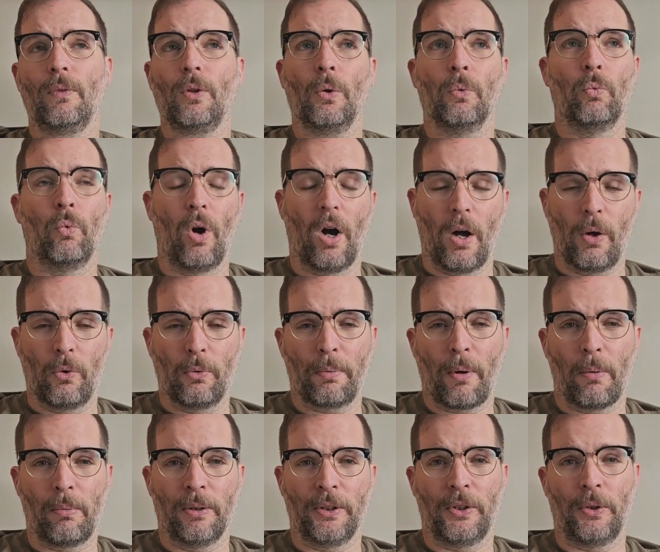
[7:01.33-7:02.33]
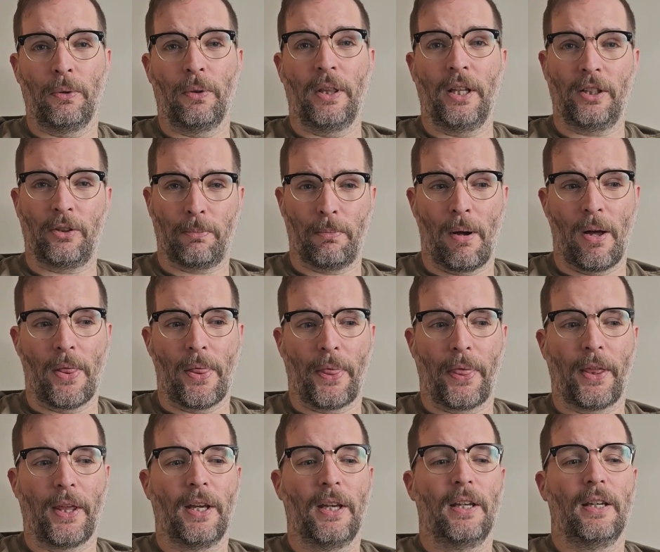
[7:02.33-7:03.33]
what I will probably do this month
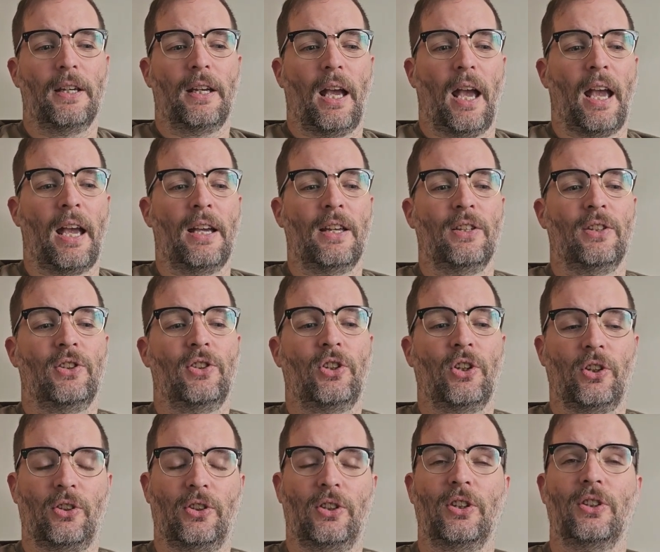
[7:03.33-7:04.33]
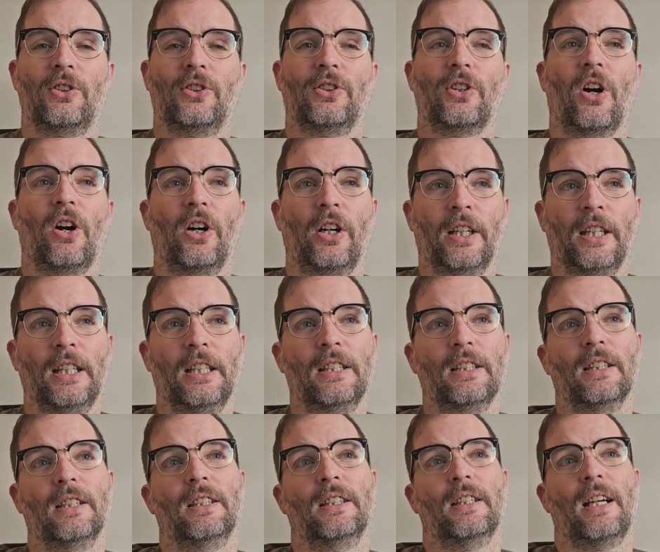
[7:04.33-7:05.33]
is just decide
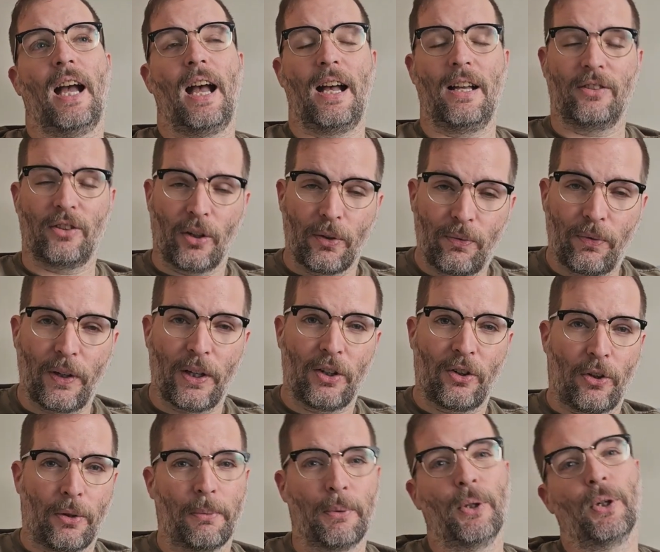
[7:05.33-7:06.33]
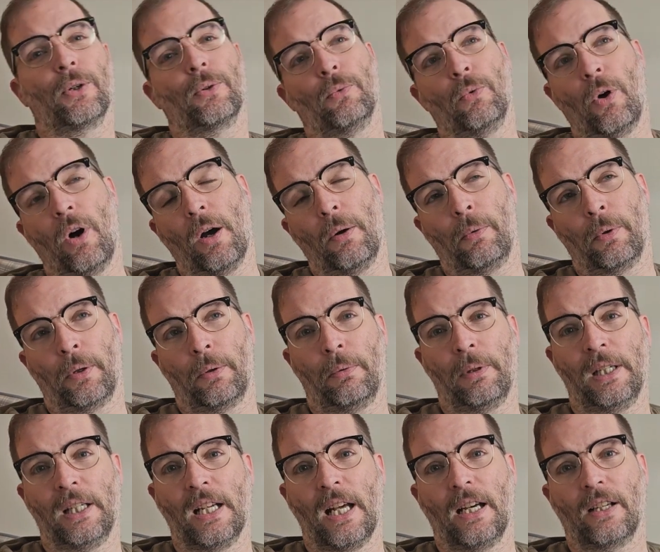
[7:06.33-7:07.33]
as I finish the book what I want to
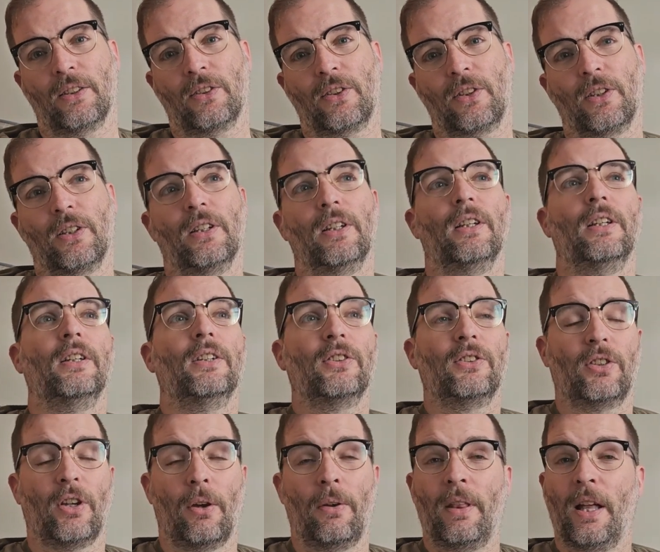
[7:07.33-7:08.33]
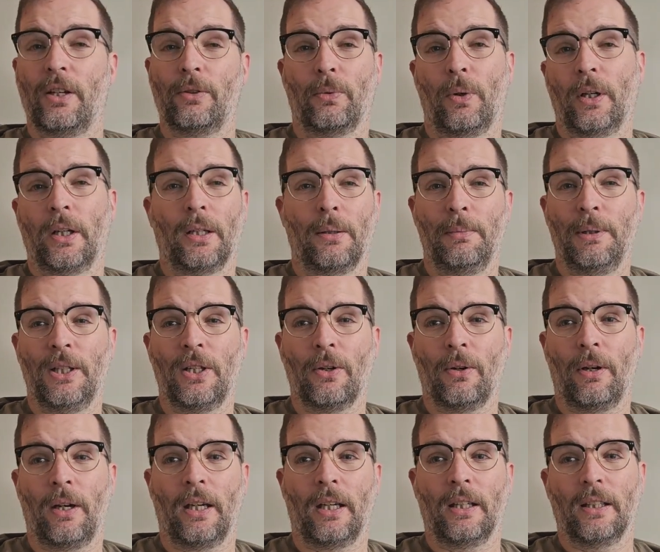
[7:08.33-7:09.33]
read next. So that's what I'm going to be
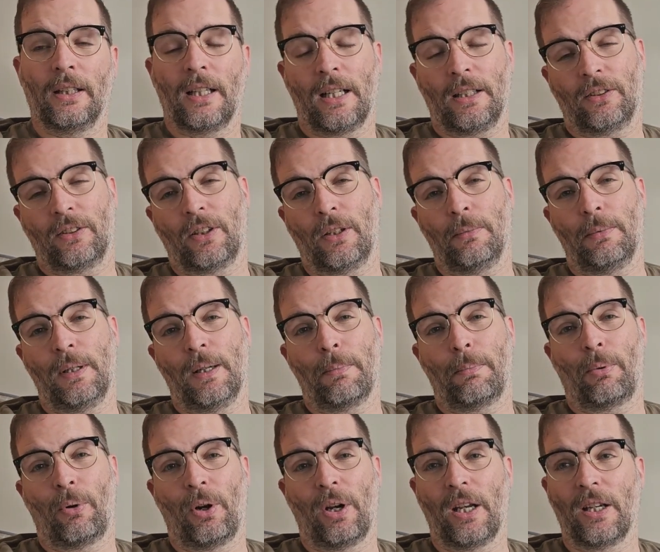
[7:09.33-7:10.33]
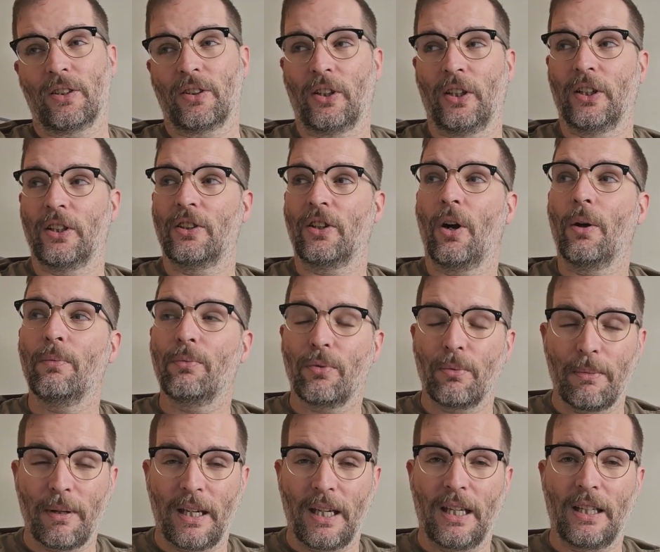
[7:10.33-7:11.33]
doing. That's going to be a pretty exciting time for
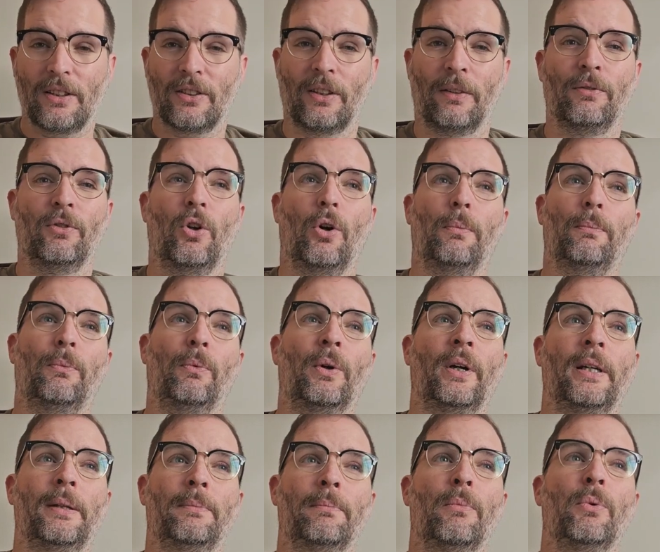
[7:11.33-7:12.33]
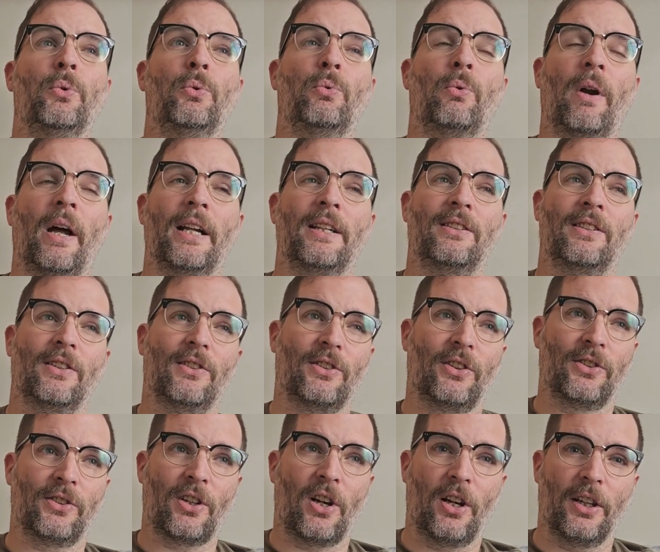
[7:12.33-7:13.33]
me because I've not really mood read since I
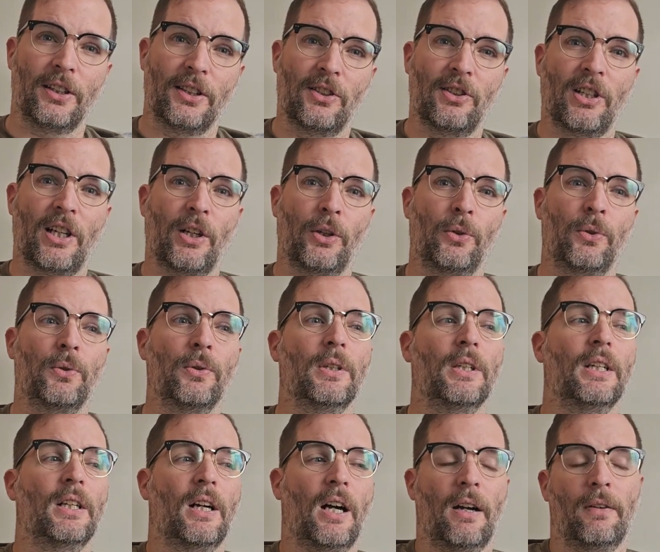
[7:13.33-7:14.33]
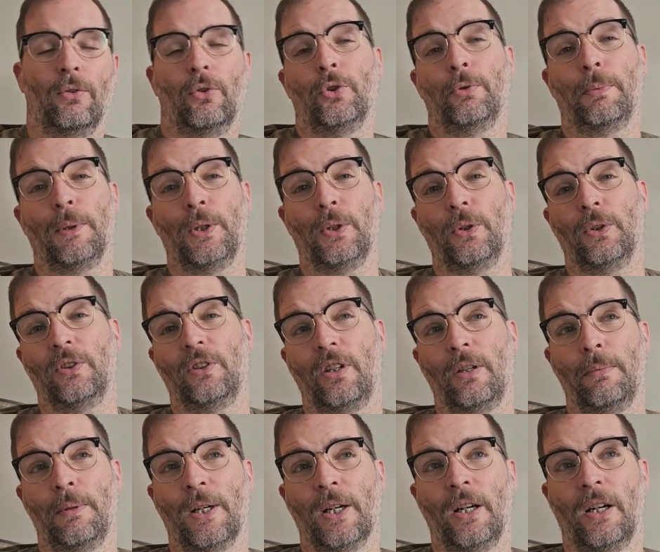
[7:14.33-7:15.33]
started the channel. I've always been doing
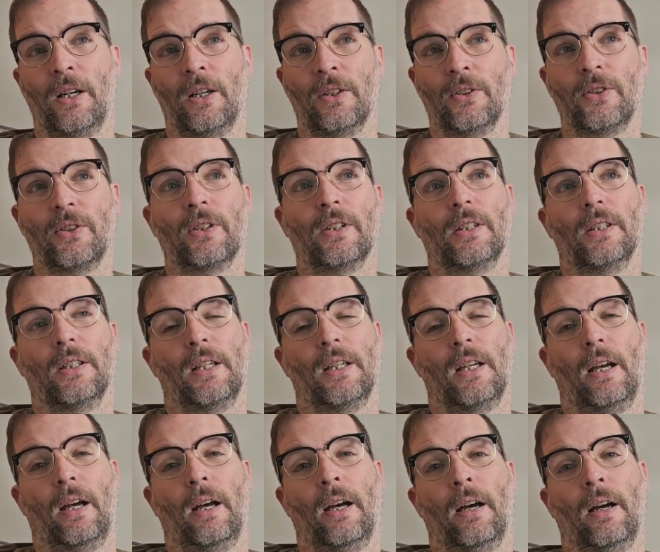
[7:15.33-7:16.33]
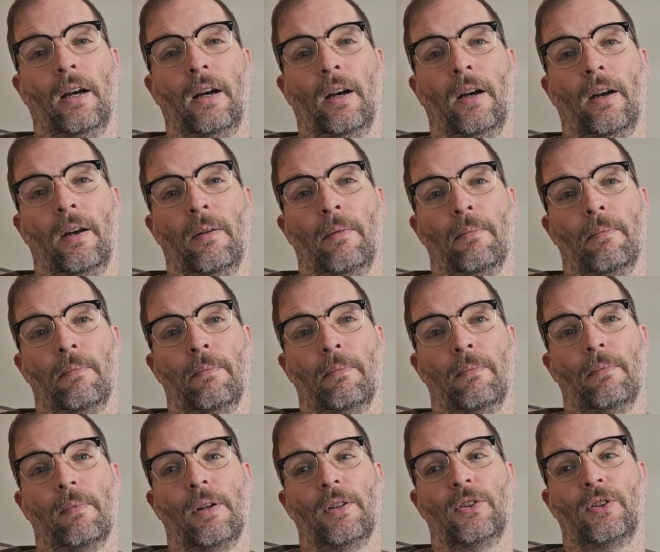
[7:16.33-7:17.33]
TBRs.
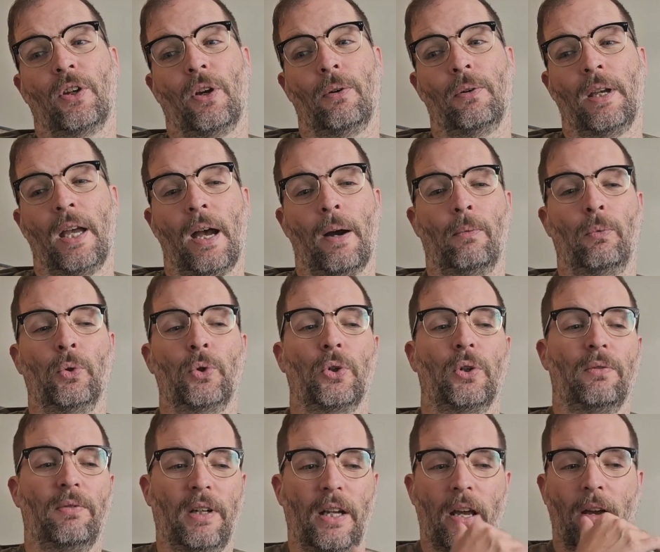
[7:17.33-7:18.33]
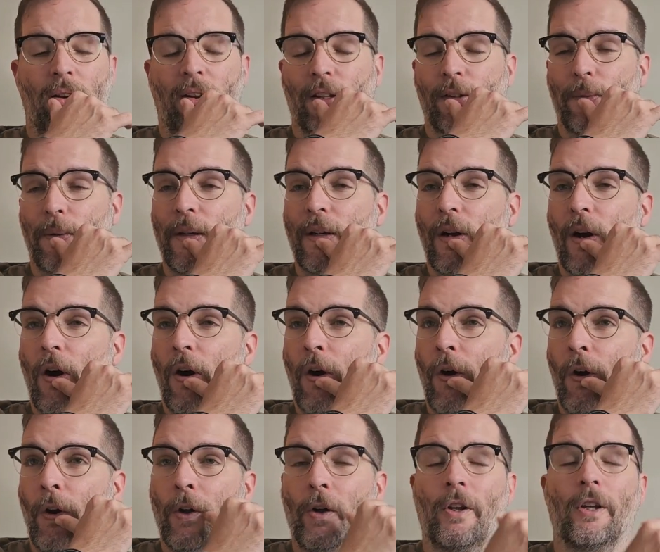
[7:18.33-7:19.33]
Um, so yeah, we'll do a video next week
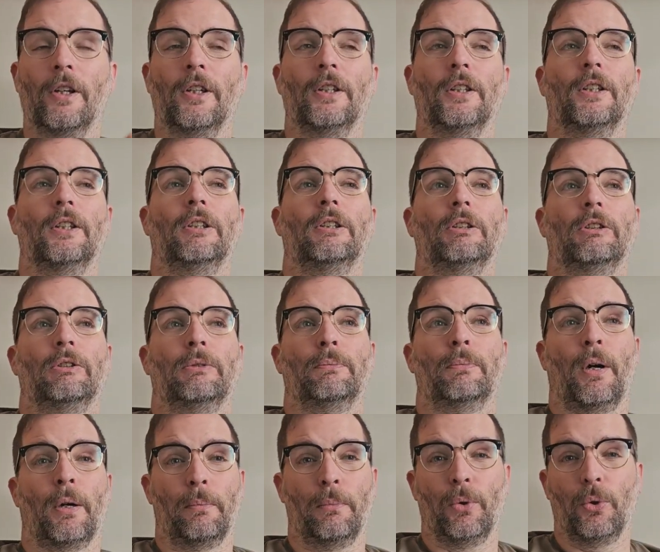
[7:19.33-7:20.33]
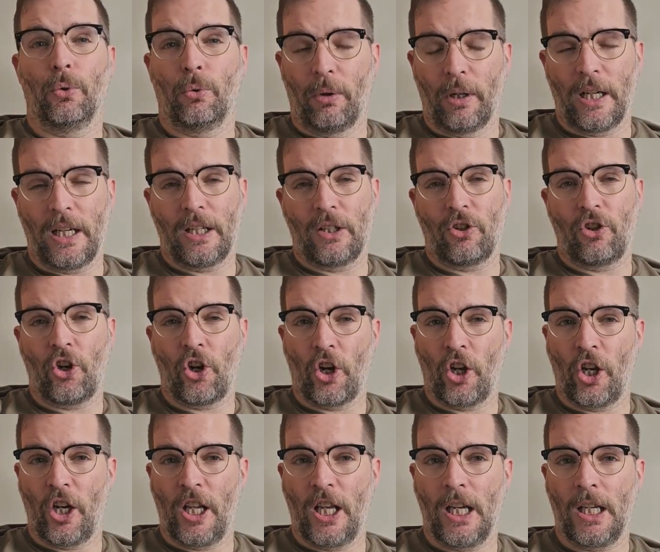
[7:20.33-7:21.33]
on my mood reading
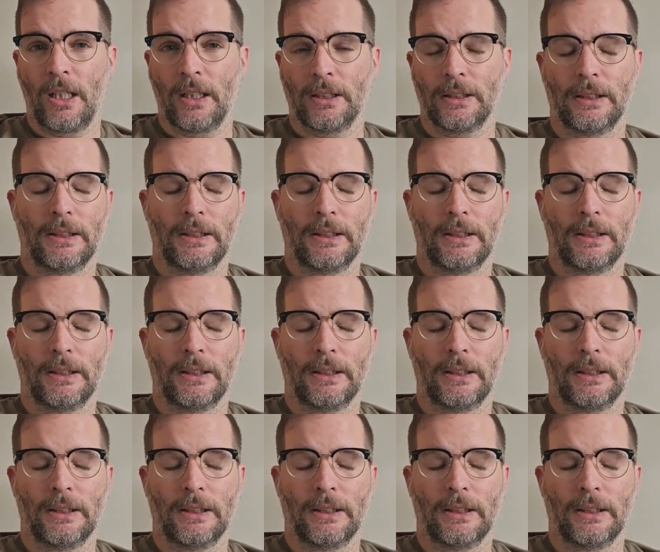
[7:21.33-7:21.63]
journey.